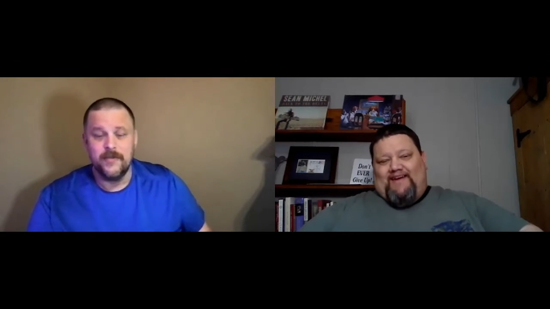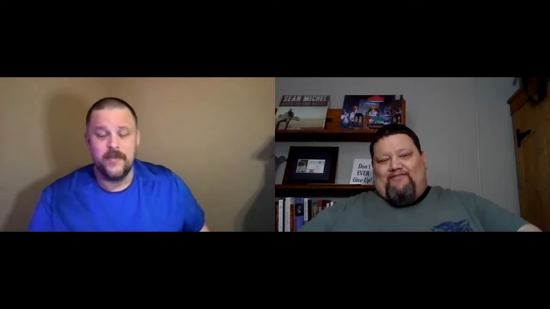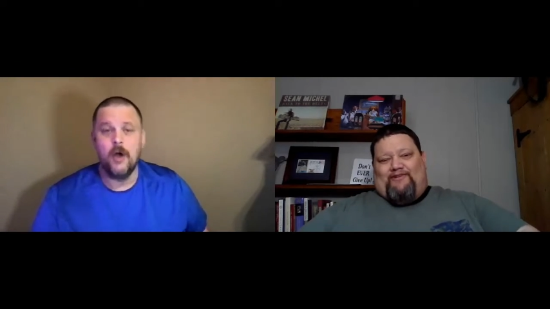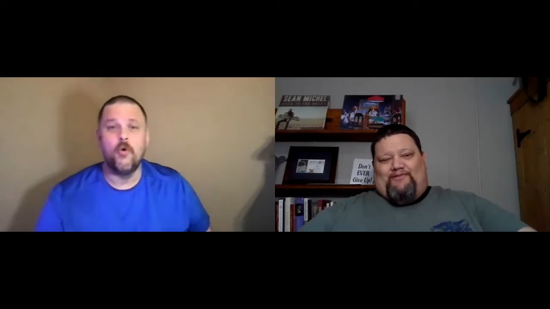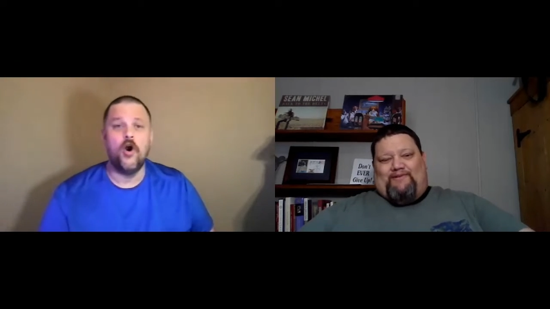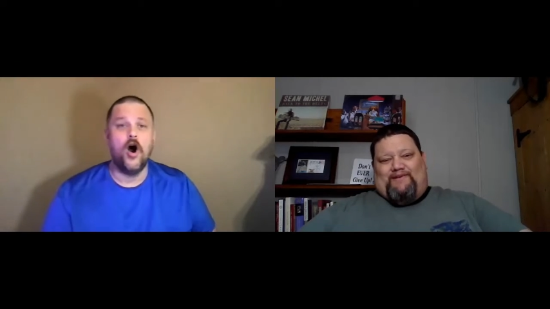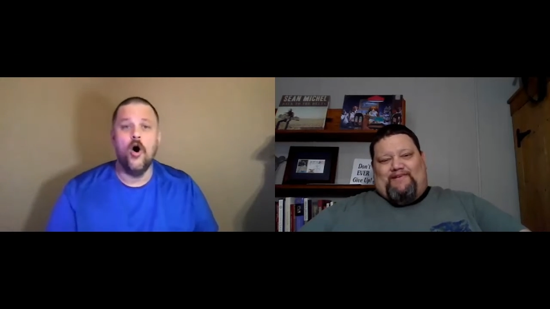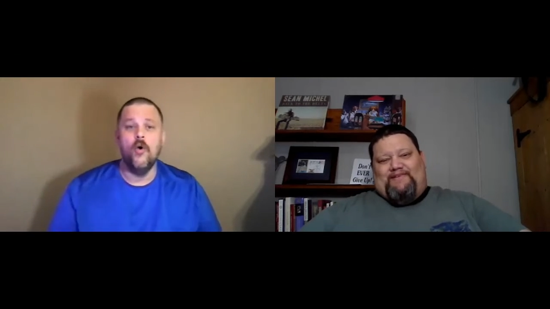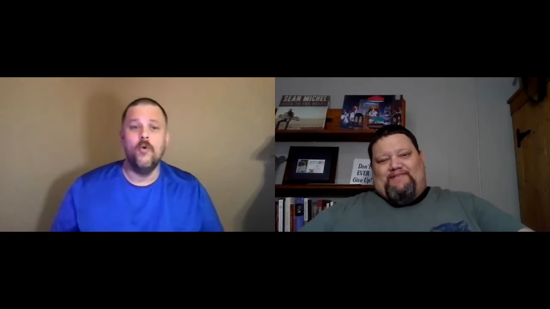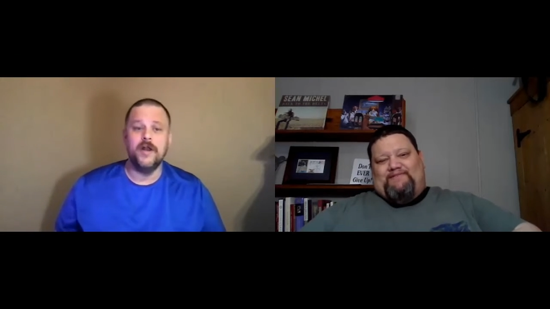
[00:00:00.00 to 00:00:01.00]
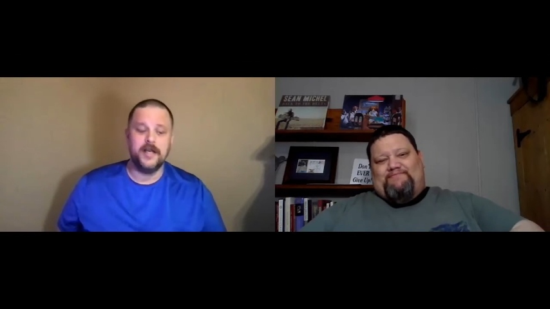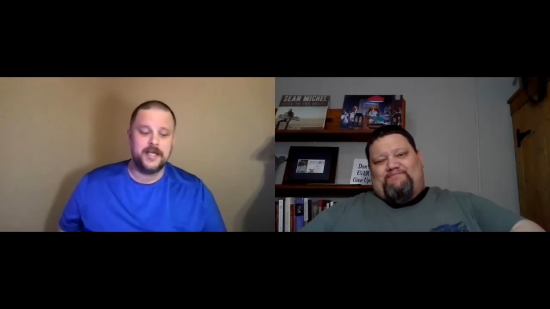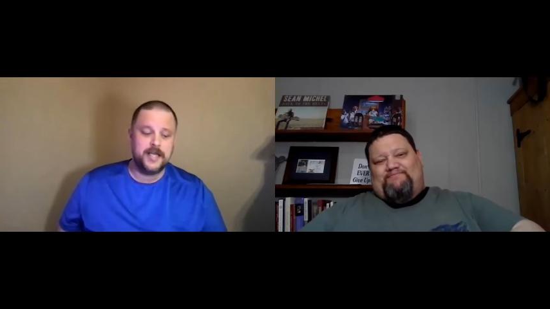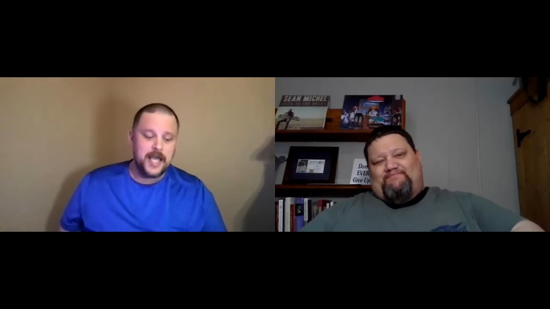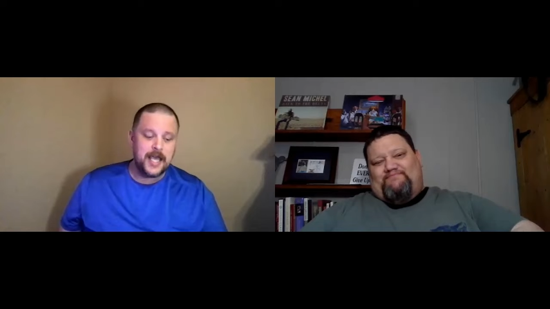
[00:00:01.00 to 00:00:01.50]
Speaker 1: They ever. were 0
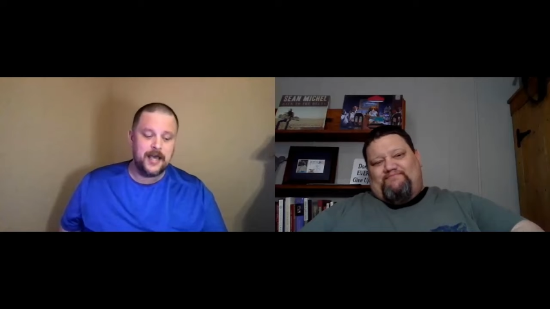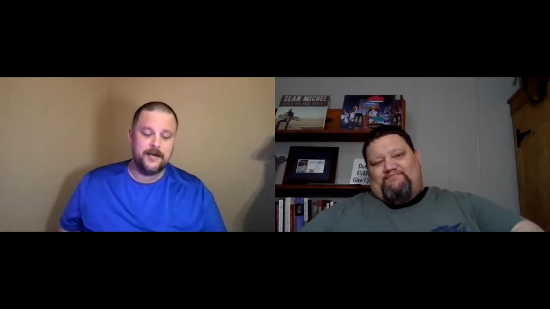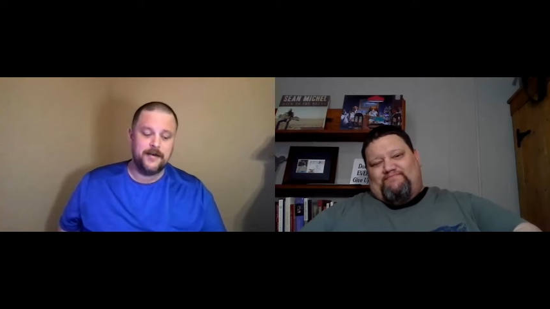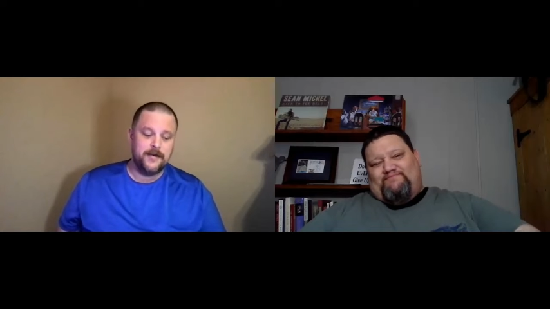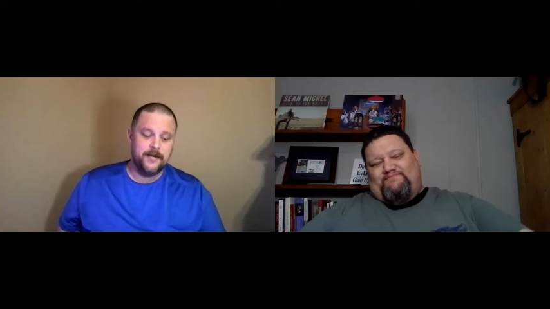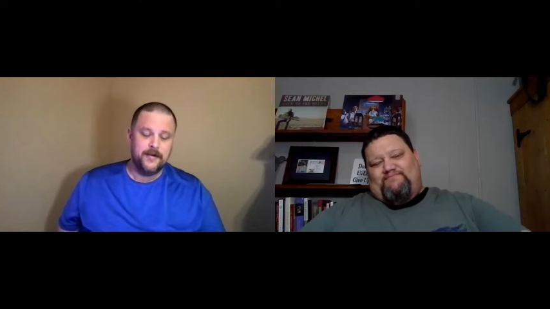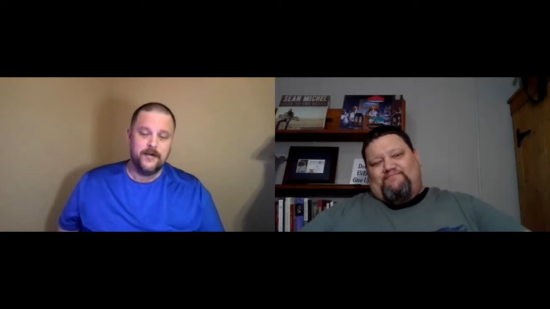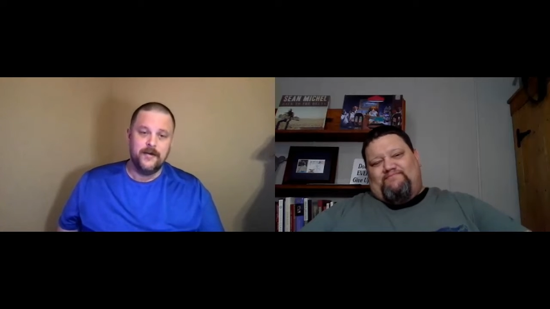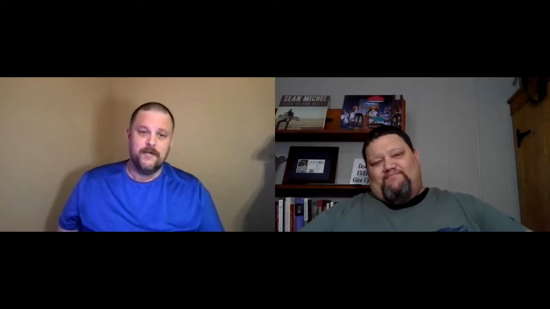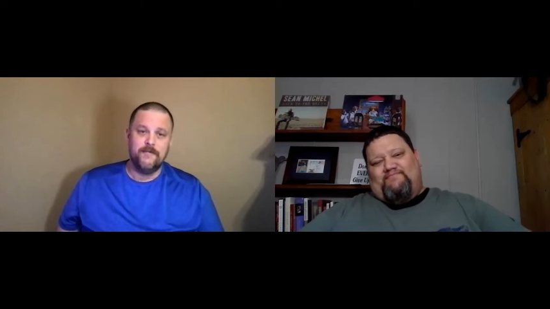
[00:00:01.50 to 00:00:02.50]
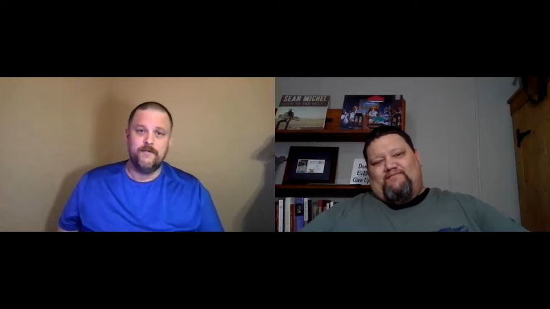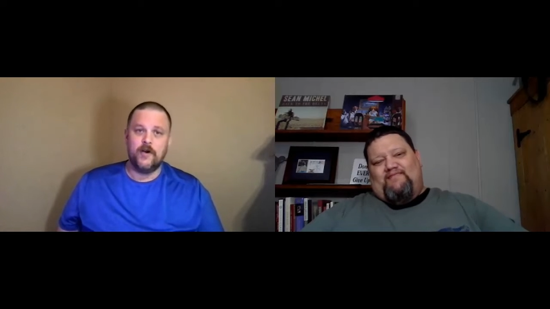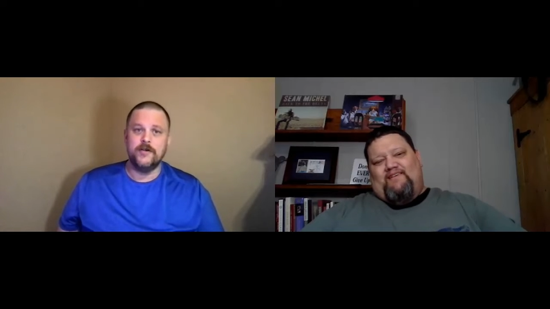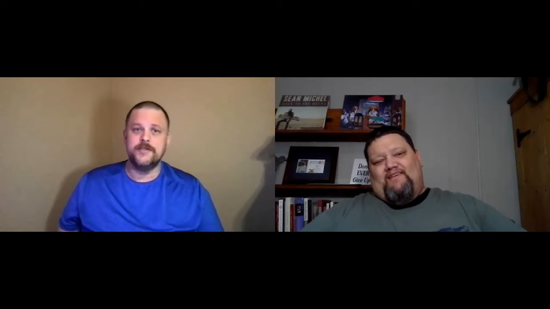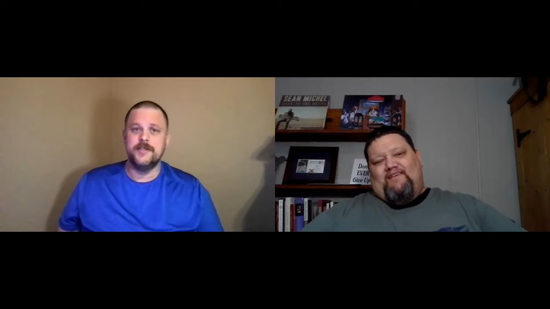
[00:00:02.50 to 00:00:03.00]
and 10
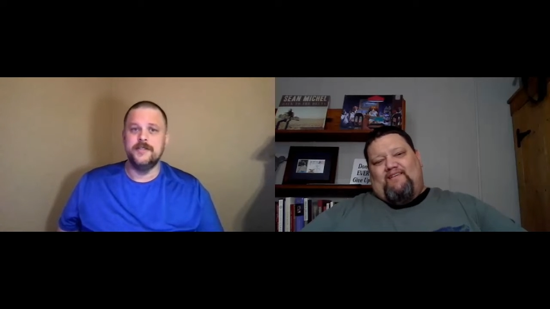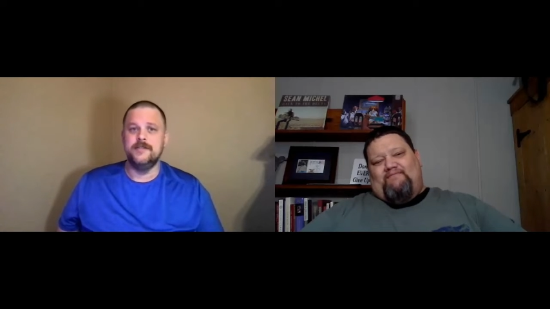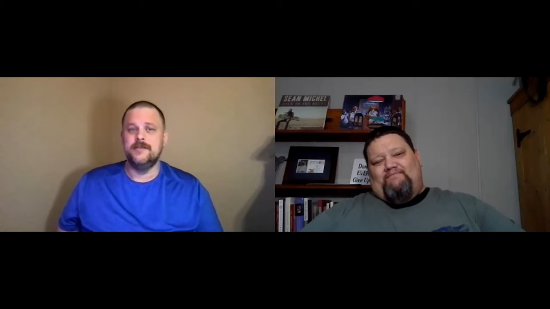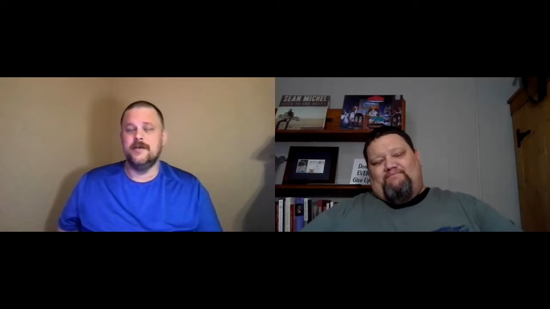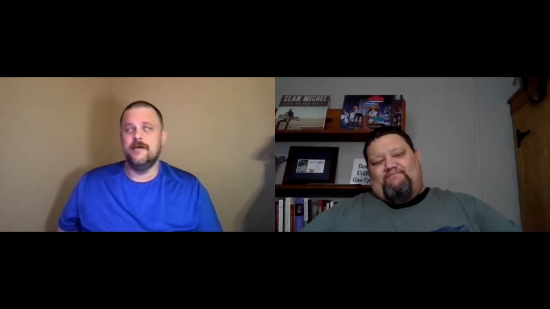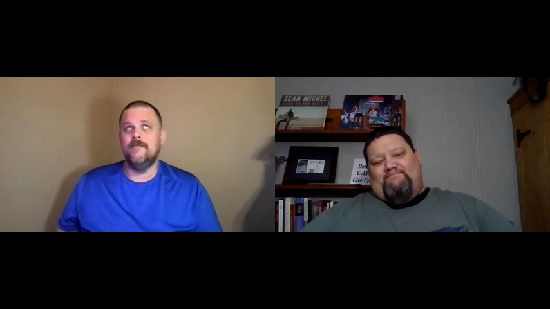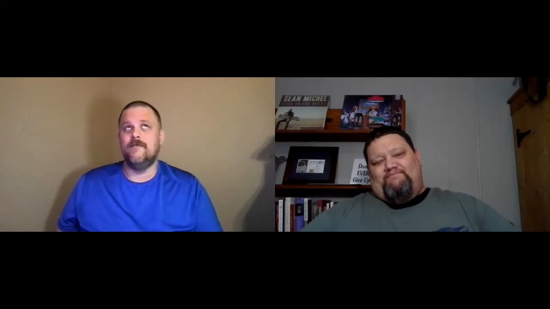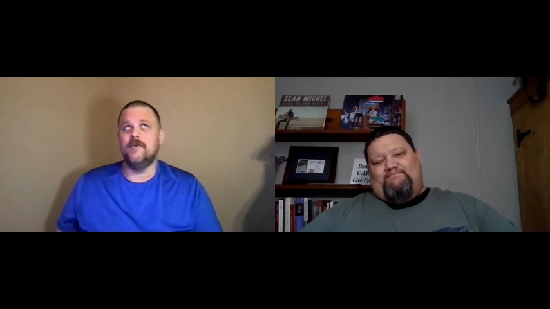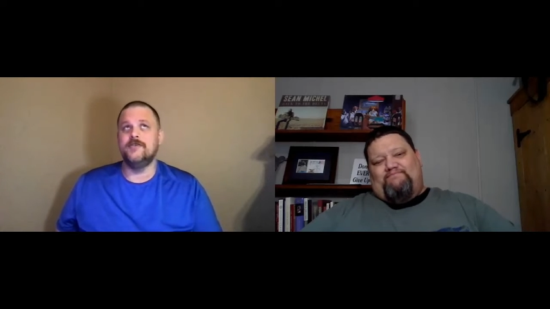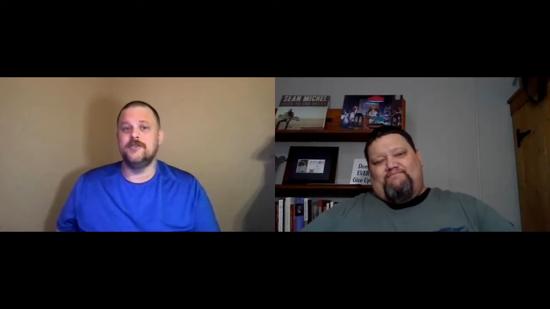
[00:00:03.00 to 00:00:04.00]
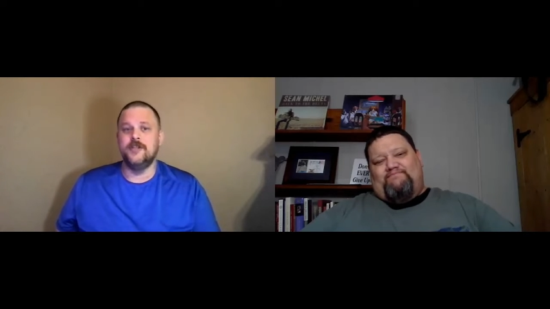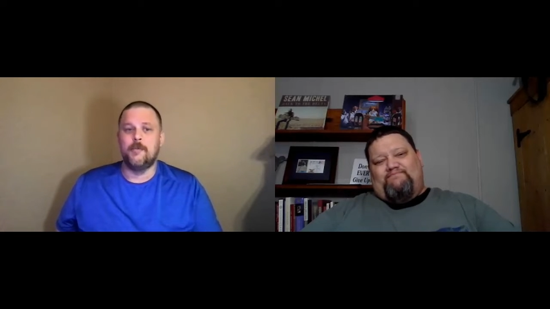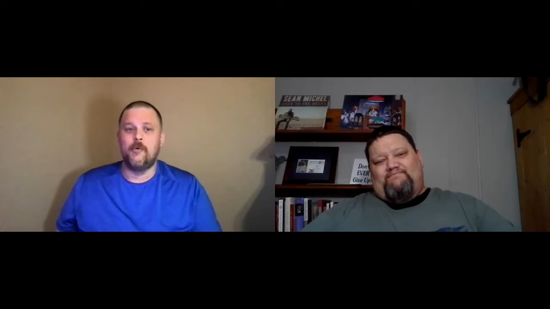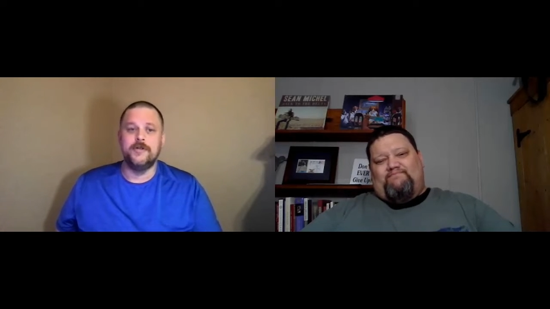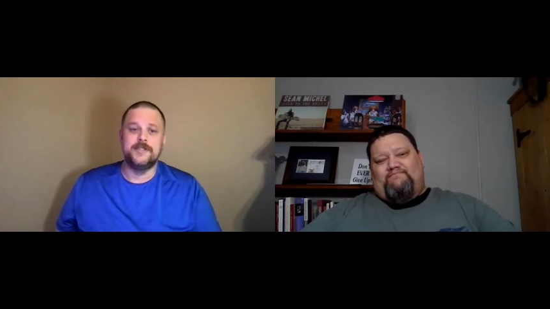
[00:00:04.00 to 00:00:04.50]
versus versus
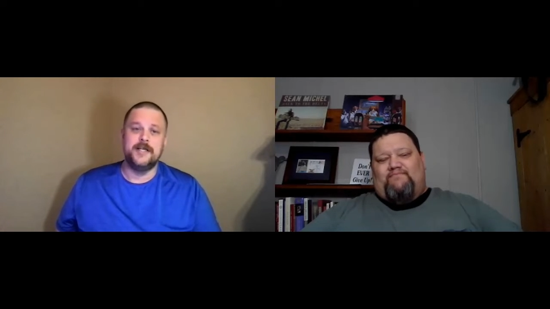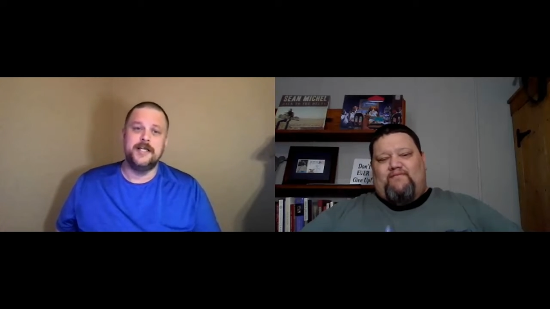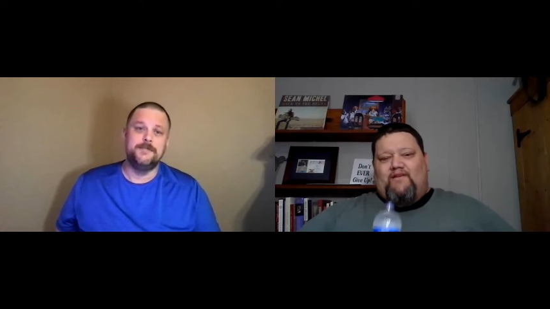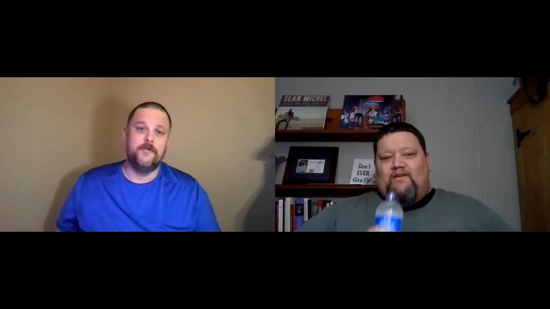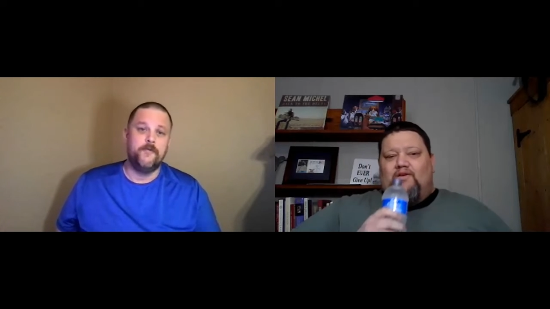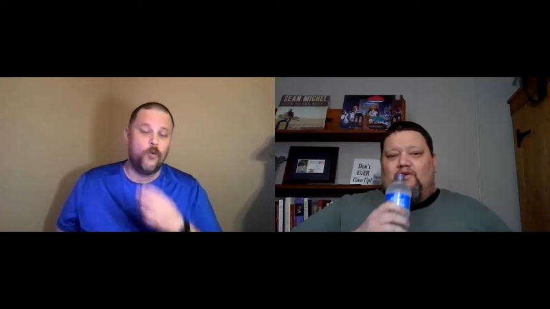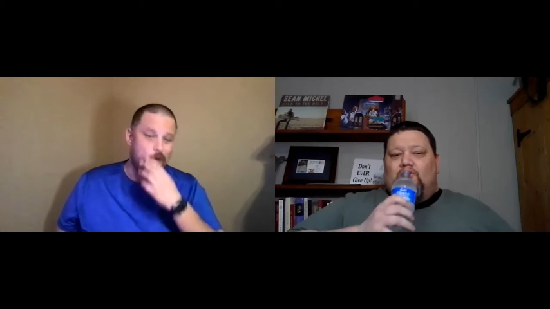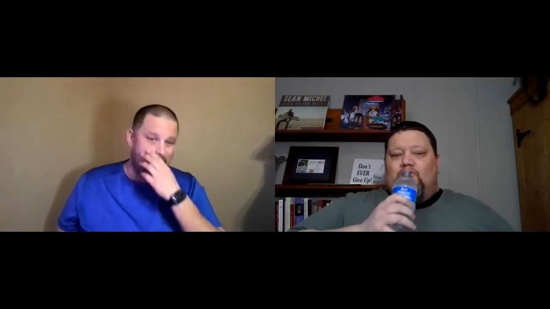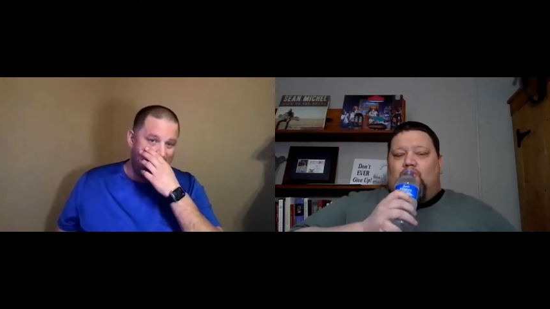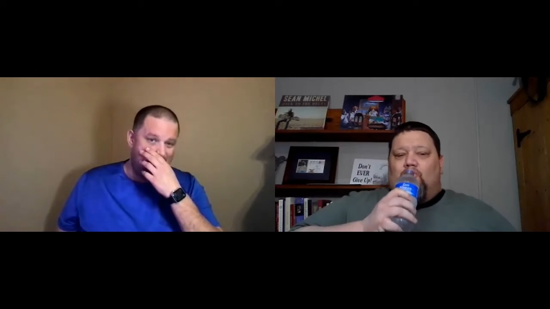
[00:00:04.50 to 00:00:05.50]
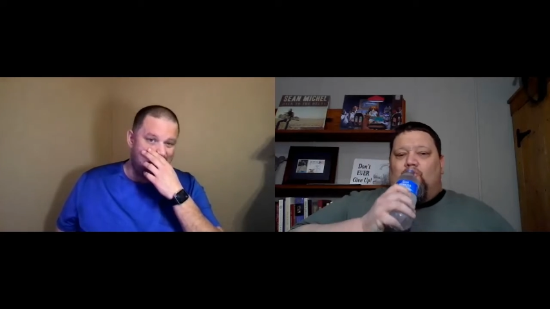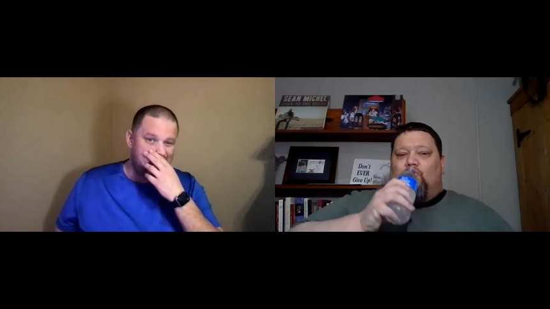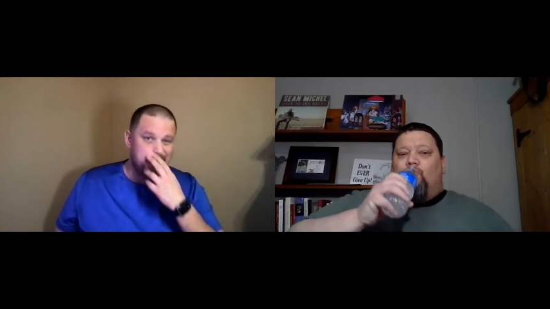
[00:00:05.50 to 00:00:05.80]
number one seeds before that.